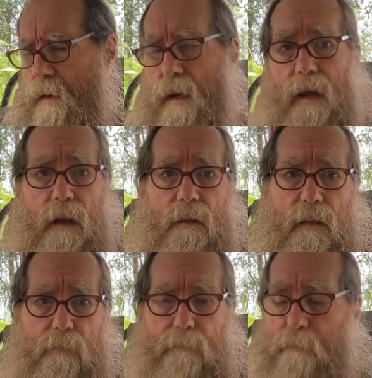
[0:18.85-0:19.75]

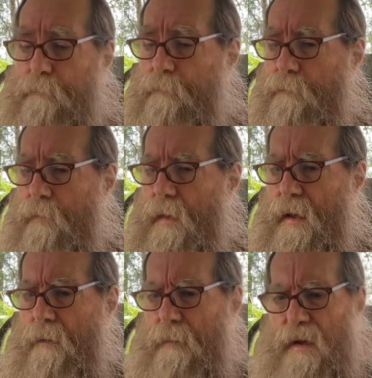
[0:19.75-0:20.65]
And
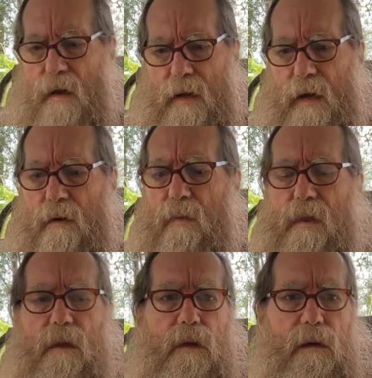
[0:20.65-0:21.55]
I've been talking with
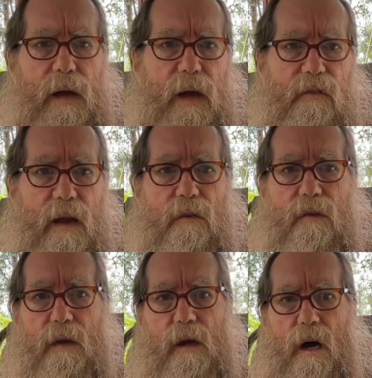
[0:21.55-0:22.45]
you guys,
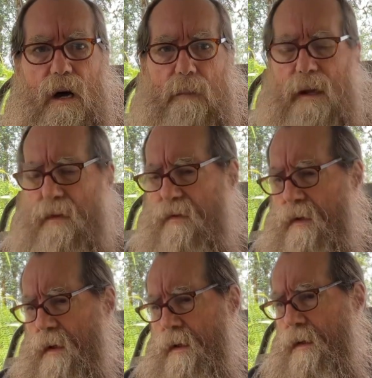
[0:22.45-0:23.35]
answering comments
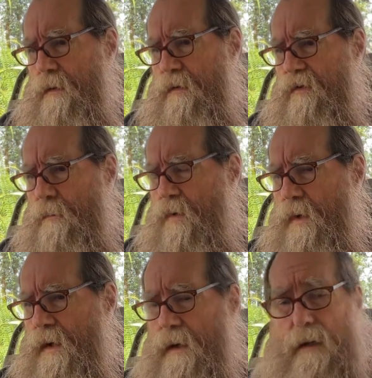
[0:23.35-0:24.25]
this
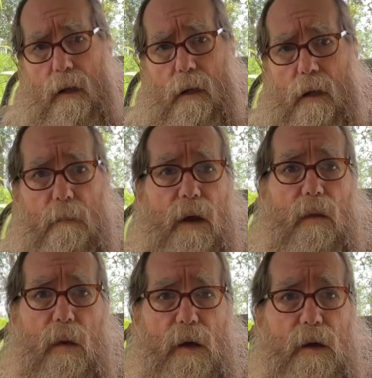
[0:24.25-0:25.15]
morning. And by the
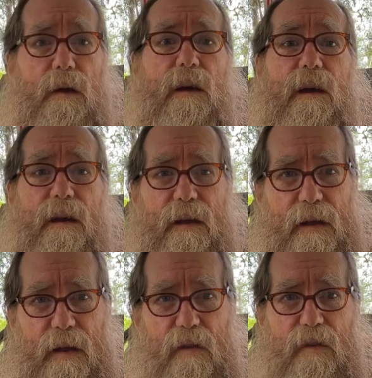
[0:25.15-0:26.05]
way,
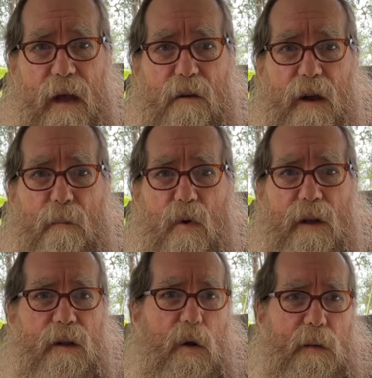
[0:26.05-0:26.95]
it's Saturday
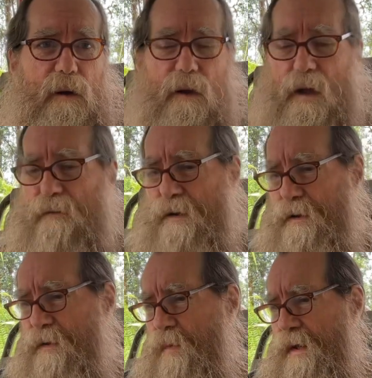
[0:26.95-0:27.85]
morning. I hope you're all having a
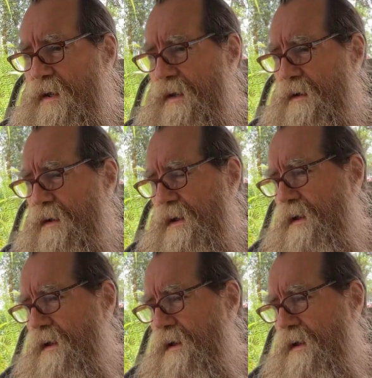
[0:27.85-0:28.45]
good weekend.